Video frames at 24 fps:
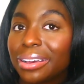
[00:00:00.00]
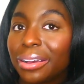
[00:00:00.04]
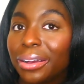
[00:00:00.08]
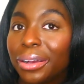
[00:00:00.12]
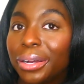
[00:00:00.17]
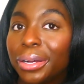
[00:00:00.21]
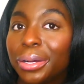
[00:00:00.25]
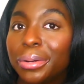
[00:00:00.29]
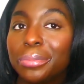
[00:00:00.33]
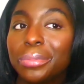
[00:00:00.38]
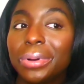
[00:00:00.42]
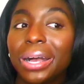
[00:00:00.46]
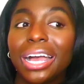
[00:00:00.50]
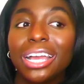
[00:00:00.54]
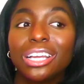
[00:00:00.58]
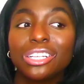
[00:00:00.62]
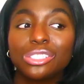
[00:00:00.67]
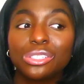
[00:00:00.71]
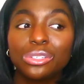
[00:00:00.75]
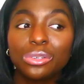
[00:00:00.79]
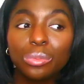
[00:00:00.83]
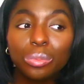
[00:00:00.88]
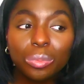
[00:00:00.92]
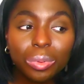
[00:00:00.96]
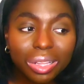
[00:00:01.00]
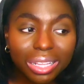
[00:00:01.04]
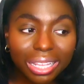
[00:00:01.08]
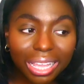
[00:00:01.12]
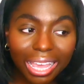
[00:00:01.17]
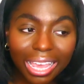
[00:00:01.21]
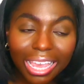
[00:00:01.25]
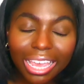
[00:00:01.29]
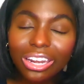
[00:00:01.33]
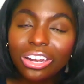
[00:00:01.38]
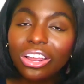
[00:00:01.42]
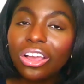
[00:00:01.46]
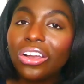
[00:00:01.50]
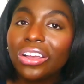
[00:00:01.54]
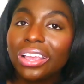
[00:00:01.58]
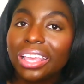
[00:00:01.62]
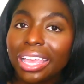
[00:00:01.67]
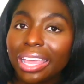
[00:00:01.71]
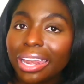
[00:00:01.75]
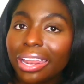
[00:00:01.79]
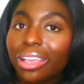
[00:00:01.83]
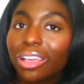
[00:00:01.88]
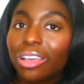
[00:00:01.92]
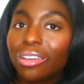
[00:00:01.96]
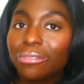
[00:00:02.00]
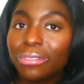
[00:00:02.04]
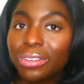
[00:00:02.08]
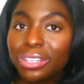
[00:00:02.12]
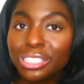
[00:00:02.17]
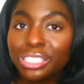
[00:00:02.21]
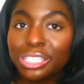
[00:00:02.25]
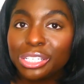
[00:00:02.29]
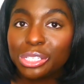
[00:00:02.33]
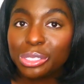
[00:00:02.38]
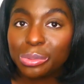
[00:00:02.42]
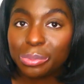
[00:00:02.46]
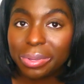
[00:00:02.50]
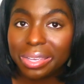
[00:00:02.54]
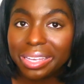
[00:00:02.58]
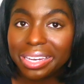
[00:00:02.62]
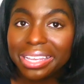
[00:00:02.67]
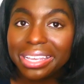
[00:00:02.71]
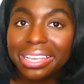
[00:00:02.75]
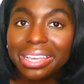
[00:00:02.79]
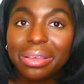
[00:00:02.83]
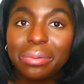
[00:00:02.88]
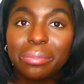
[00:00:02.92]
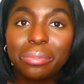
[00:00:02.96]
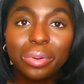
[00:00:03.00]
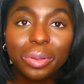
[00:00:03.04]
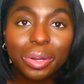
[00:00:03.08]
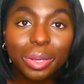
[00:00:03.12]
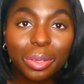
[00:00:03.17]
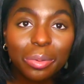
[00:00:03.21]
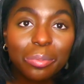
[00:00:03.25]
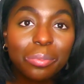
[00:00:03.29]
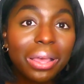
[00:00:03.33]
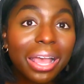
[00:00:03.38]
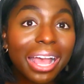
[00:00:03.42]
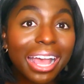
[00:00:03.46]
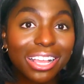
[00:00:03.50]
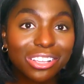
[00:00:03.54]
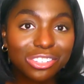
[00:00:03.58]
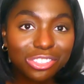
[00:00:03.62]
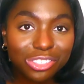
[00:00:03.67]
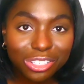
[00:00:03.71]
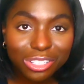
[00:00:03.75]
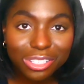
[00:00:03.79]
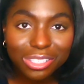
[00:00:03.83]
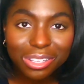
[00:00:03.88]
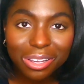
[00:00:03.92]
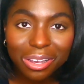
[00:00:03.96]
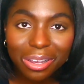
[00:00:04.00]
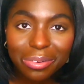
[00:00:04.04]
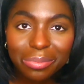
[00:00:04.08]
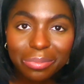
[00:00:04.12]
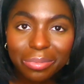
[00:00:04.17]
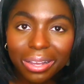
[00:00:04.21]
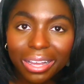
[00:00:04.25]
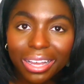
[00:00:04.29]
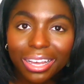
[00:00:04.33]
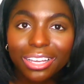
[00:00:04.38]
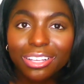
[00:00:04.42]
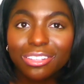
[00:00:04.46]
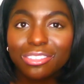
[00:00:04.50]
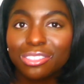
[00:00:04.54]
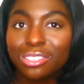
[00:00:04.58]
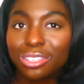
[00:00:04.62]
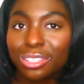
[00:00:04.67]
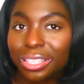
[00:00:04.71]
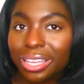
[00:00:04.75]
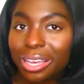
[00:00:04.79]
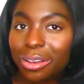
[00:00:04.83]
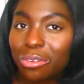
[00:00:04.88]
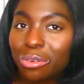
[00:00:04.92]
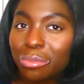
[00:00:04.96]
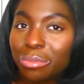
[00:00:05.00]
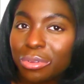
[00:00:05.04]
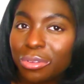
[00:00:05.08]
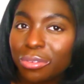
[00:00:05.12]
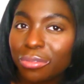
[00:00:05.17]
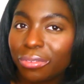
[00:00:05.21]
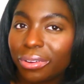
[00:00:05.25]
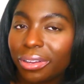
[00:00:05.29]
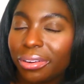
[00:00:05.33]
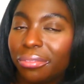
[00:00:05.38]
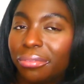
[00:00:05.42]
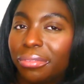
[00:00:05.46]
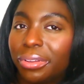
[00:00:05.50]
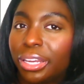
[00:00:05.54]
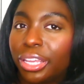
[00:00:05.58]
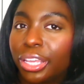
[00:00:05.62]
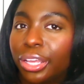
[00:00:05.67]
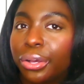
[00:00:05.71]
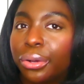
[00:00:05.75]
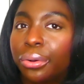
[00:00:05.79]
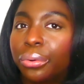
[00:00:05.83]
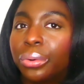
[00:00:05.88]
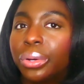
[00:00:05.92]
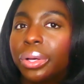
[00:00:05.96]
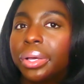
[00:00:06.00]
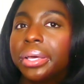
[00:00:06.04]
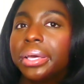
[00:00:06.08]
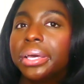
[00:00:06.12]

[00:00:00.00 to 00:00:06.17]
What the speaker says: I do plan on getting a vintage Speedy and putting patches on mine, so that would be a fun video.